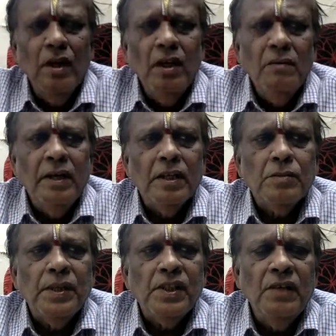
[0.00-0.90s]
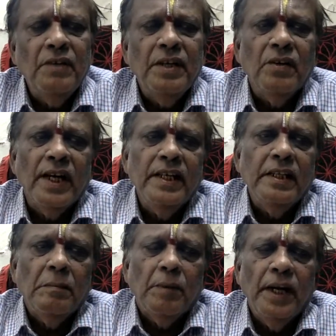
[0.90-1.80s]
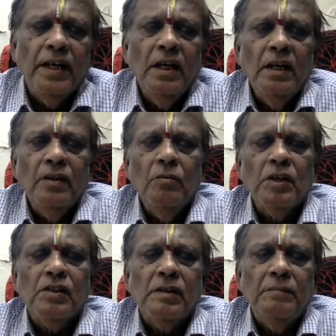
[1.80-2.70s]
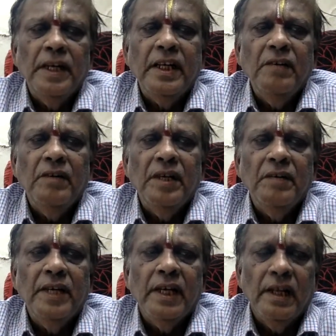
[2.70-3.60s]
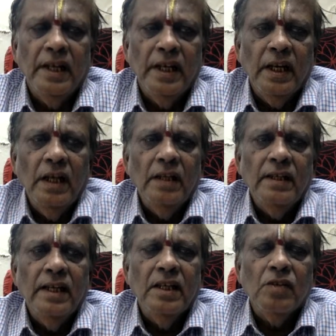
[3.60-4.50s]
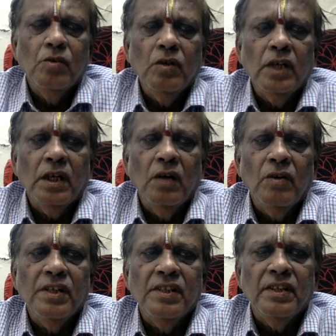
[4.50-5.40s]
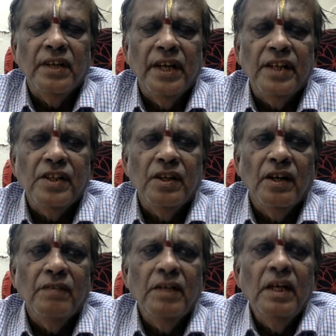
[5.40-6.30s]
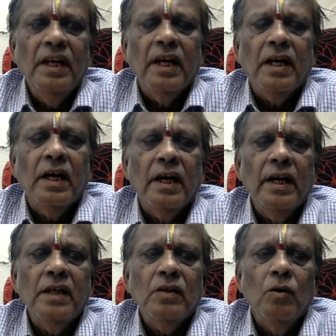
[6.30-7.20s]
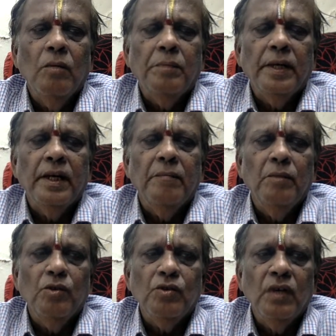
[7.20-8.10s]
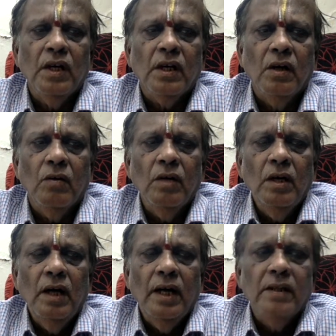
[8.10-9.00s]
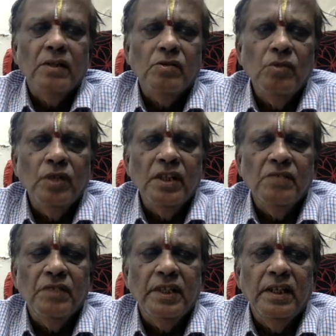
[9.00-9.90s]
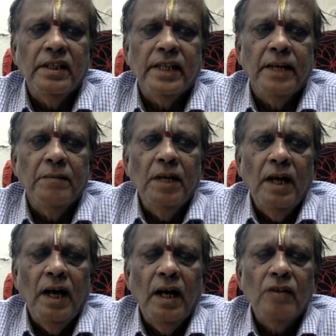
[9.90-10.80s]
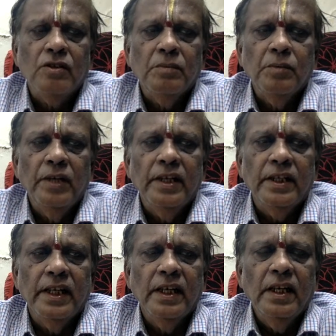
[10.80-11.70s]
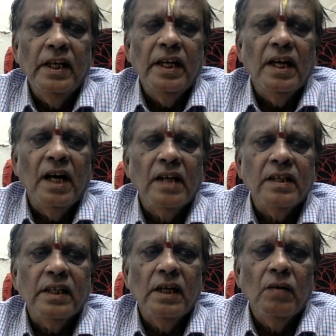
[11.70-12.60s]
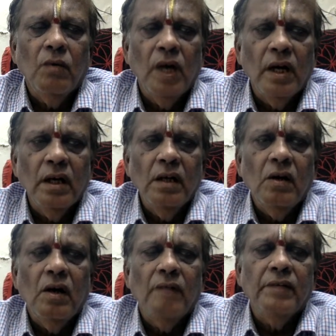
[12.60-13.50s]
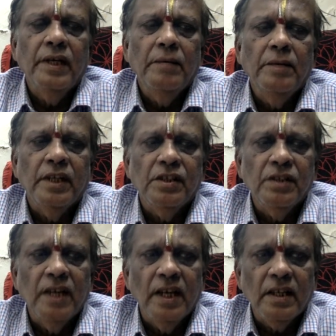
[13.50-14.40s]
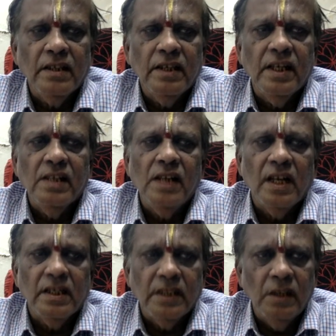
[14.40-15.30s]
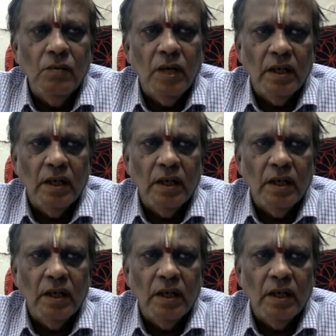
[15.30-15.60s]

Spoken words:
when especially when you write in the plaint, you must make it very, very clear that the suit account is in the nature of a current, open, and mutual account, and the suit is within time as stipulated in Article 1 of the Limitation Act. That is Article 1.